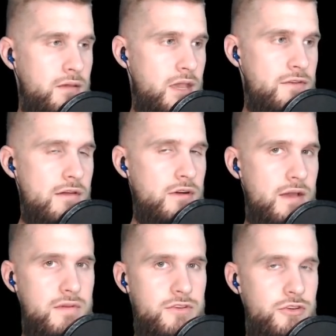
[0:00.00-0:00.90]
Yeah, if you ever
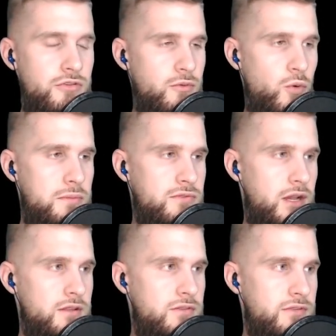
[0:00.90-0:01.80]
have issues on
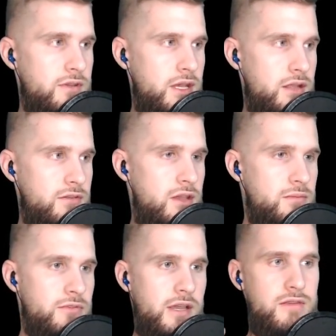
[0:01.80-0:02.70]
websites and it
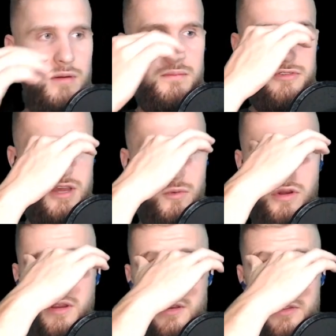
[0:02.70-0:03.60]
seems like something's not
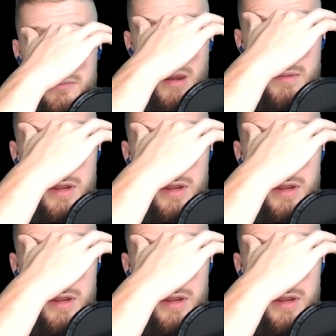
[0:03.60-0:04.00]
working, it's probably your